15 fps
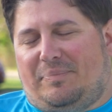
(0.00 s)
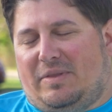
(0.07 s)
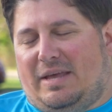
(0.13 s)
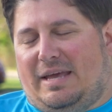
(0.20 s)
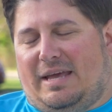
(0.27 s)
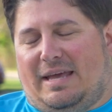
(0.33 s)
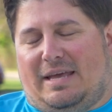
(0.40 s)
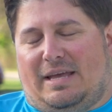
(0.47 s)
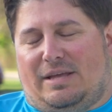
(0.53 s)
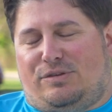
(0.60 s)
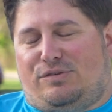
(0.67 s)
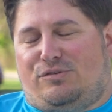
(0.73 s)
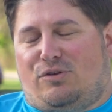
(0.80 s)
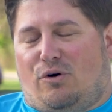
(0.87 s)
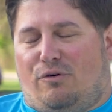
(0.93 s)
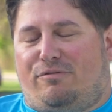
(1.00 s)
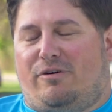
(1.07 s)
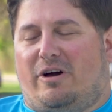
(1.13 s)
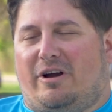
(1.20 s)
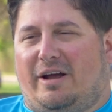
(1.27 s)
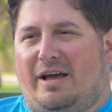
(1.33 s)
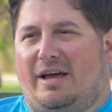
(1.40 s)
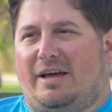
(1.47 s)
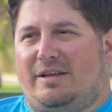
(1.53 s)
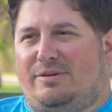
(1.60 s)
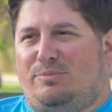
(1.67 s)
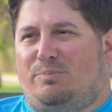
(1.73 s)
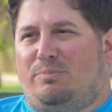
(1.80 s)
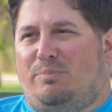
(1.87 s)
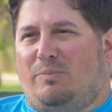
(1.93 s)
It's so far ahead.
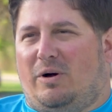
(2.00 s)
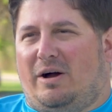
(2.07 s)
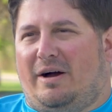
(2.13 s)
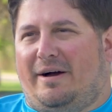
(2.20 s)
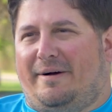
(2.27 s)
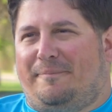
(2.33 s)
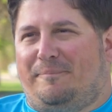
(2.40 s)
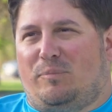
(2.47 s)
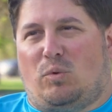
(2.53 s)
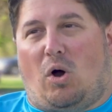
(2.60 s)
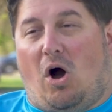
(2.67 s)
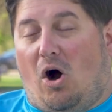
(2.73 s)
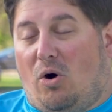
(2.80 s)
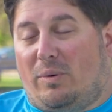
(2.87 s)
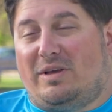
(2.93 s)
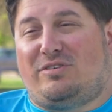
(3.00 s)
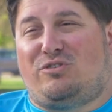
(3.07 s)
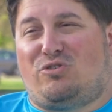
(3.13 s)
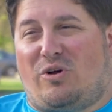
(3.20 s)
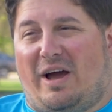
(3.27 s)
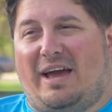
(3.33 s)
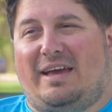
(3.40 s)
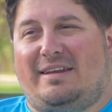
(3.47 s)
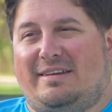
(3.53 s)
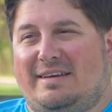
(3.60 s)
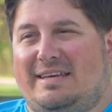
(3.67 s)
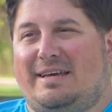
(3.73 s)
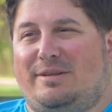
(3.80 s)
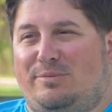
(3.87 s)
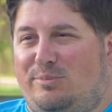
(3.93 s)
Always trying to
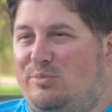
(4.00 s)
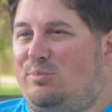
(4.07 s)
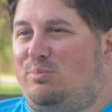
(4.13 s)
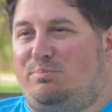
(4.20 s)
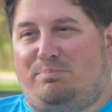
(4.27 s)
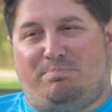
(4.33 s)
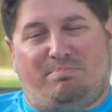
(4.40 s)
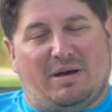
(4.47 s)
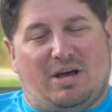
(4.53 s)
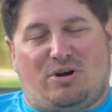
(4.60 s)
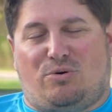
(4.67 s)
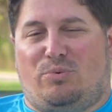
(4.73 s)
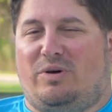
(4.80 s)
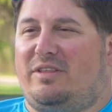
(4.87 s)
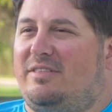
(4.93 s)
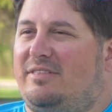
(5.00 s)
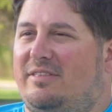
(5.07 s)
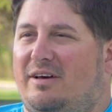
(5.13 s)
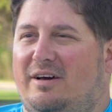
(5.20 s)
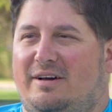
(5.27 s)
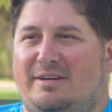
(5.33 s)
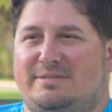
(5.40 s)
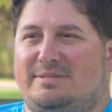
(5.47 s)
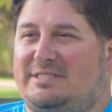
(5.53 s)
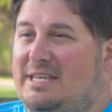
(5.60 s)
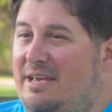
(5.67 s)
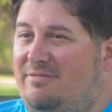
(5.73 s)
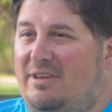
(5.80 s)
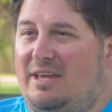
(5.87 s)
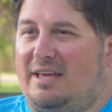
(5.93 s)
get better with
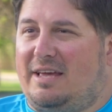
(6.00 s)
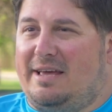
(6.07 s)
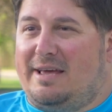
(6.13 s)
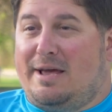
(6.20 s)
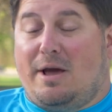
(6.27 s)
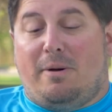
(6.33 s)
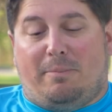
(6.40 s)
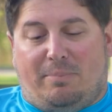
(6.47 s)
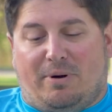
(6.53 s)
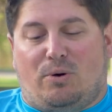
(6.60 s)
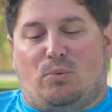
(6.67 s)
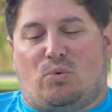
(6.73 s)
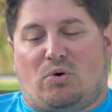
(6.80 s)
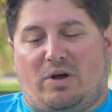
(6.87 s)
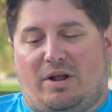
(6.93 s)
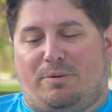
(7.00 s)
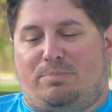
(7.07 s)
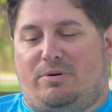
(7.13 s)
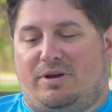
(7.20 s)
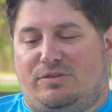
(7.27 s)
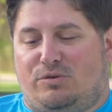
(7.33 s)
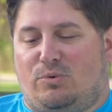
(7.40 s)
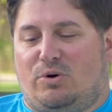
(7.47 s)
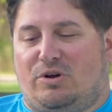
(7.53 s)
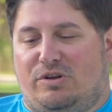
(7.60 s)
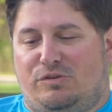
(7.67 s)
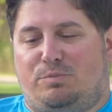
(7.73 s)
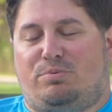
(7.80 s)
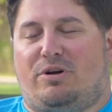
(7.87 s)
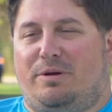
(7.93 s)
safety, but we're at a point to where
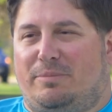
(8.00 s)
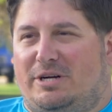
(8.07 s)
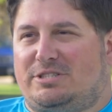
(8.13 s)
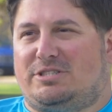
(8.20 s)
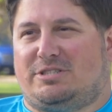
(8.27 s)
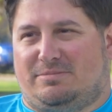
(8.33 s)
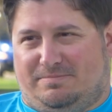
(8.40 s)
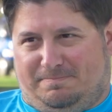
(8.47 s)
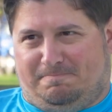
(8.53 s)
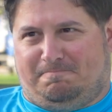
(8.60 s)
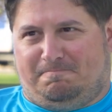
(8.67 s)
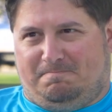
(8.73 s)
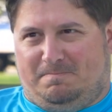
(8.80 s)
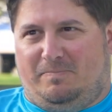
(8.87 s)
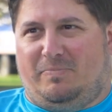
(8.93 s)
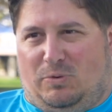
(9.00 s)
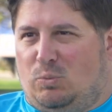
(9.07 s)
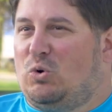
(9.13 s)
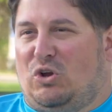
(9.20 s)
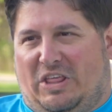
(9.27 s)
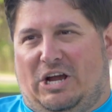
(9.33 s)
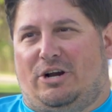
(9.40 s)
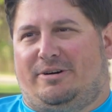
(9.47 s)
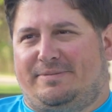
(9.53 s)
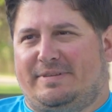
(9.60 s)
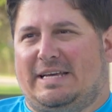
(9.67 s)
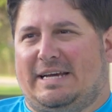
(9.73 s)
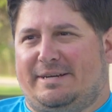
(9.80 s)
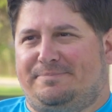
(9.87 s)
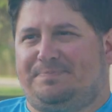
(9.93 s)
it's pretty much, we're there. Yeah.